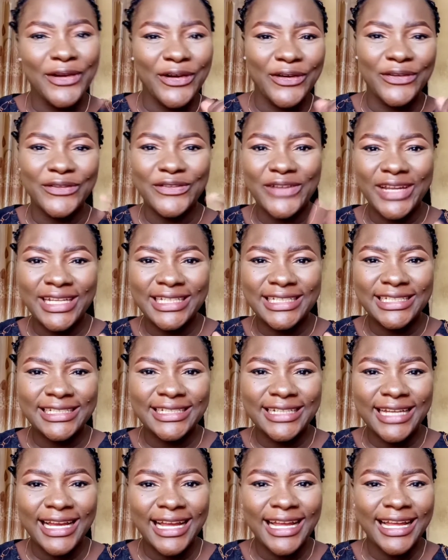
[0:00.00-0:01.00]

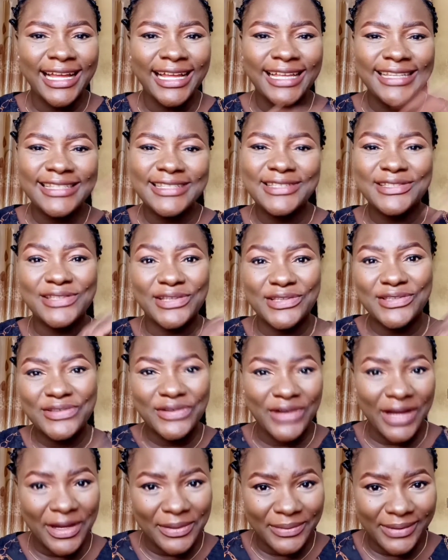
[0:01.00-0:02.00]
already
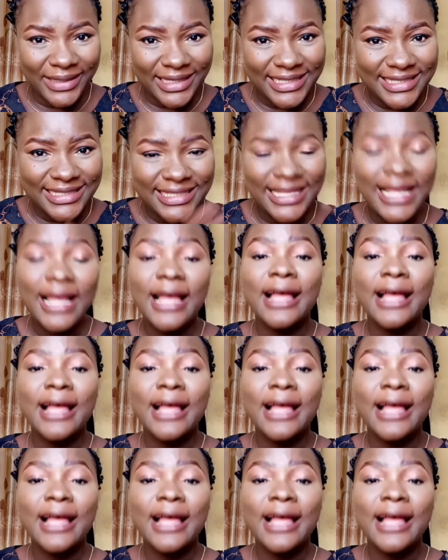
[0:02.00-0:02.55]
subscribers